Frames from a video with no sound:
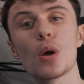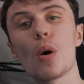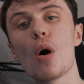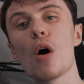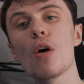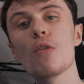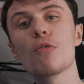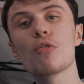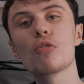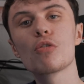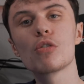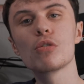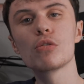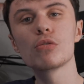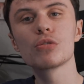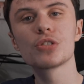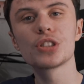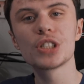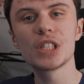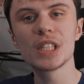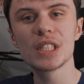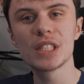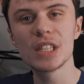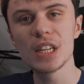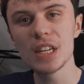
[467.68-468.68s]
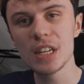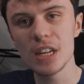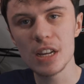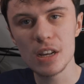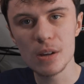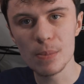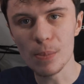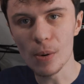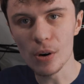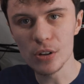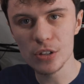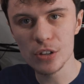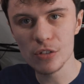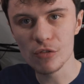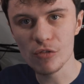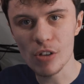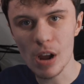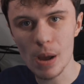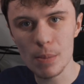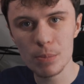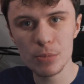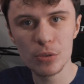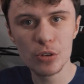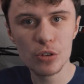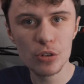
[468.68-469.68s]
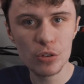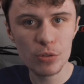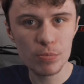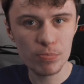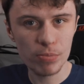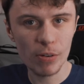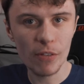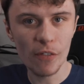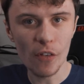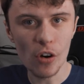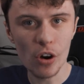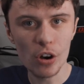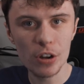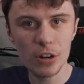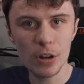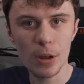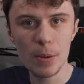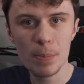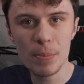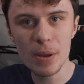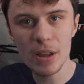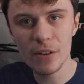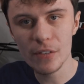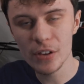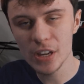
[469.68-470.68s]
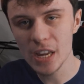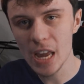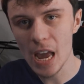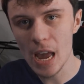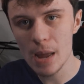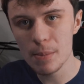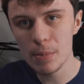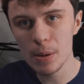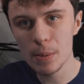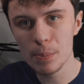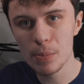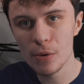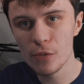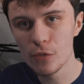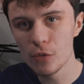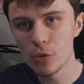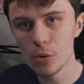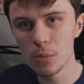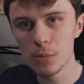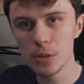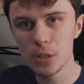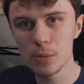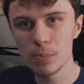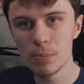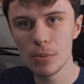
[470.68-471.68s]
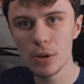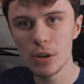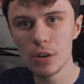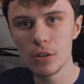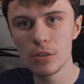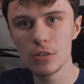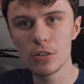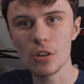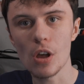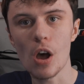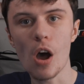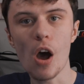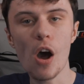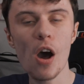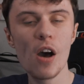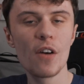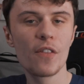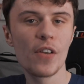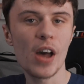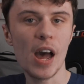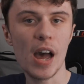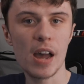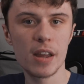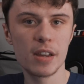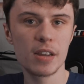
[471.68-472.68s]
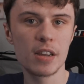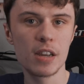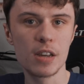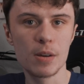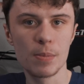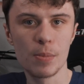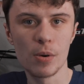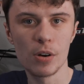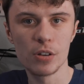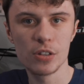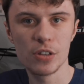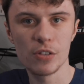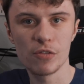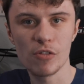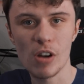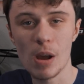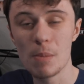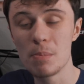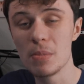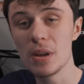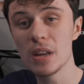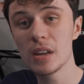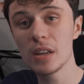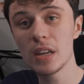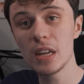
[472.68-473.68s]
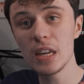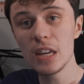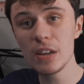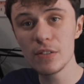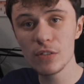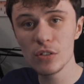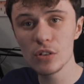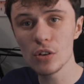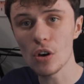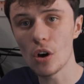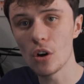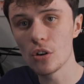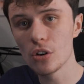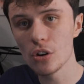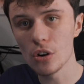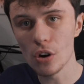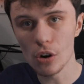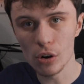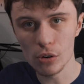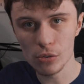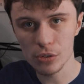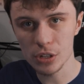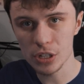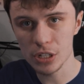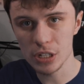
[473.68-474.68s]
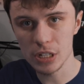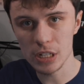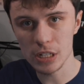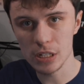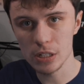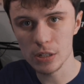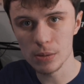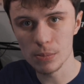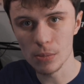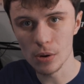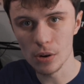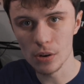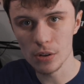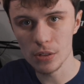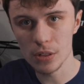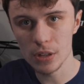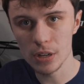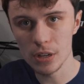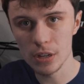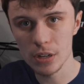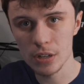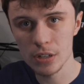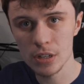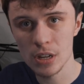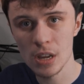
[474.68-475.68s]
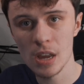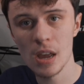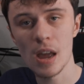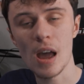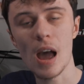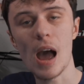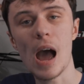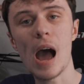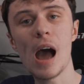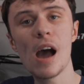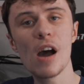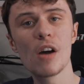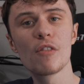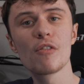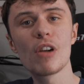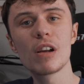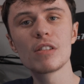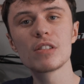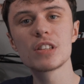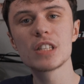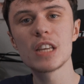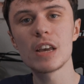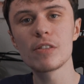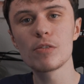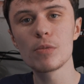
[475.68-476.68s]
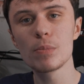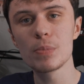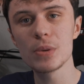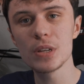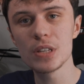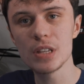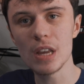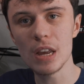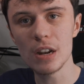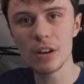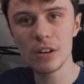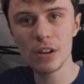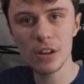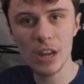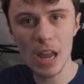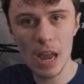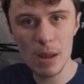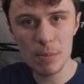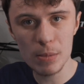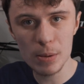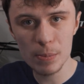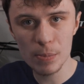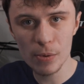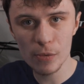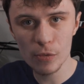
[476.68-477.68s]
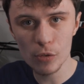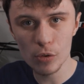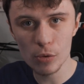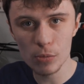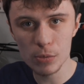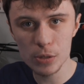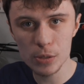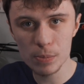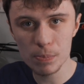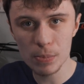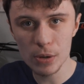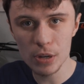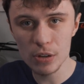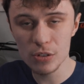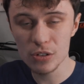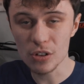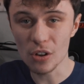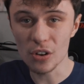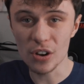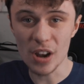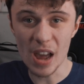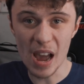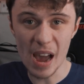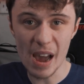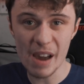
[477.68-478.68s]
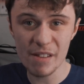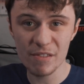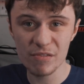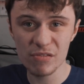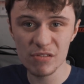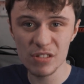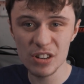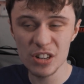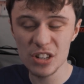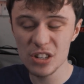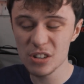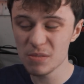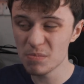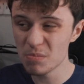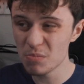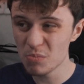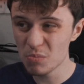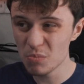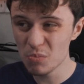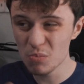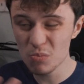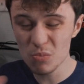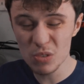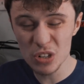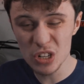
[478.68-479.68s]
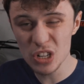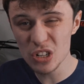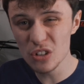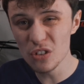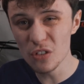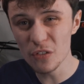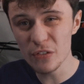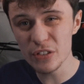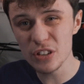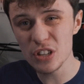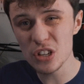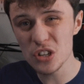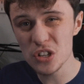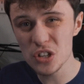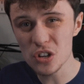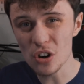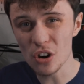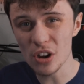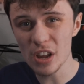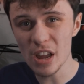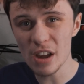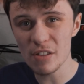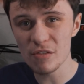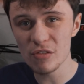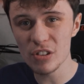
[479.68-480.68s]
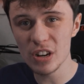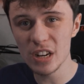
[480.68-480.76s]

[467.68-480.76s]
So overall, 16GB of RAM does provide a bit of a gaming performance boost over 8GB of RAM, even on an older system like this. At around 7% gaming performance boost on average, which is nothing to shy at